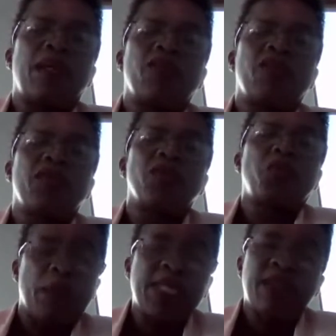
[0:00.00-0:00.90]
even
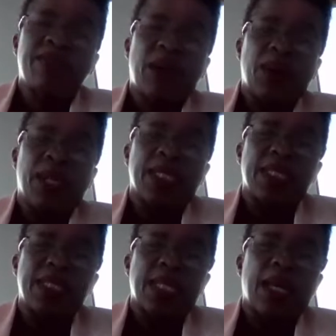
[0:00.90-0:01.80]
domestic
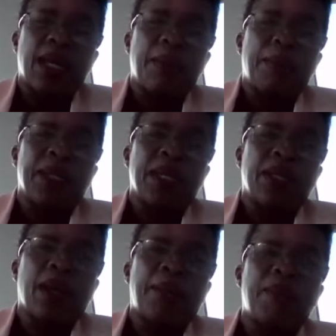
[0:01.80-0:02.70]
violence
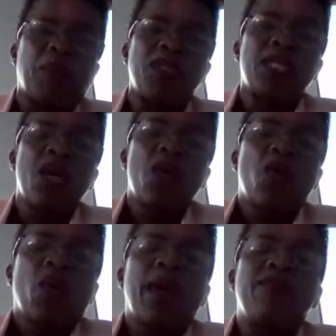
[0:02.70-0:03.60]
because
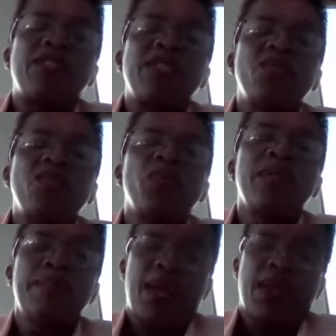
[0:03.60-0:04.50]
we have seen
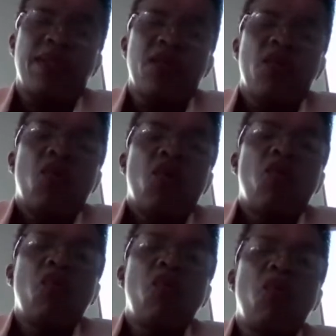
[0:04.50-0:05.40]
women
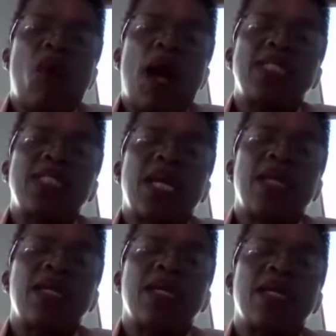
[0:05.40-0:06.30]
who are
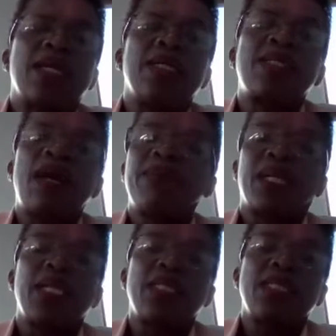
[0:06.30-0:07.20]
staying in some
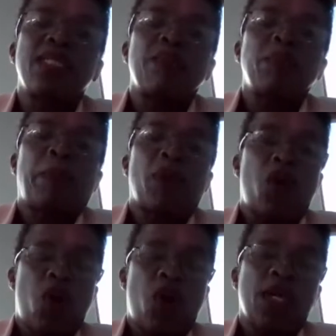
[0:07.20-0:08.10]
relationships
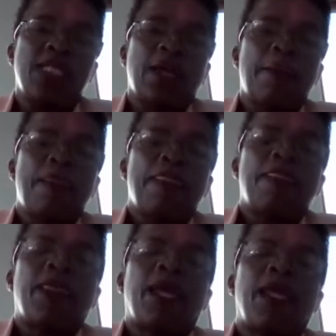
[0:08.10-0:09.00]
because
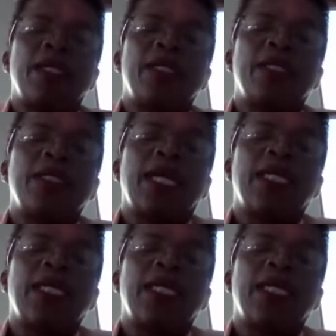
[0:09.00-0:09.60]
they